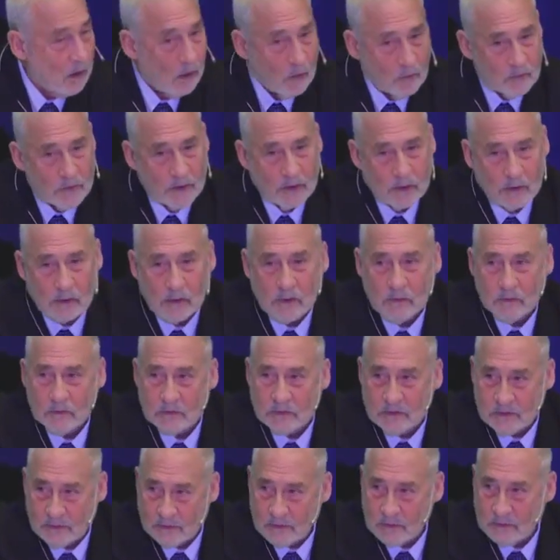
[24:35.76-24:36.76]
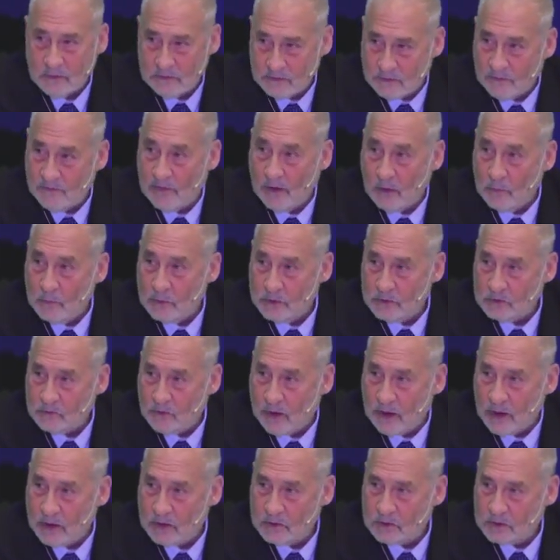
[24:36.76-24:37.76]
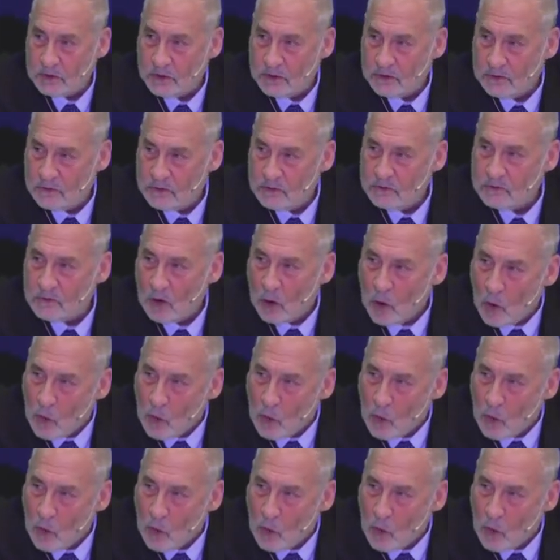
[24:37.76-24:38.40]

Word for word: of their development strategy. This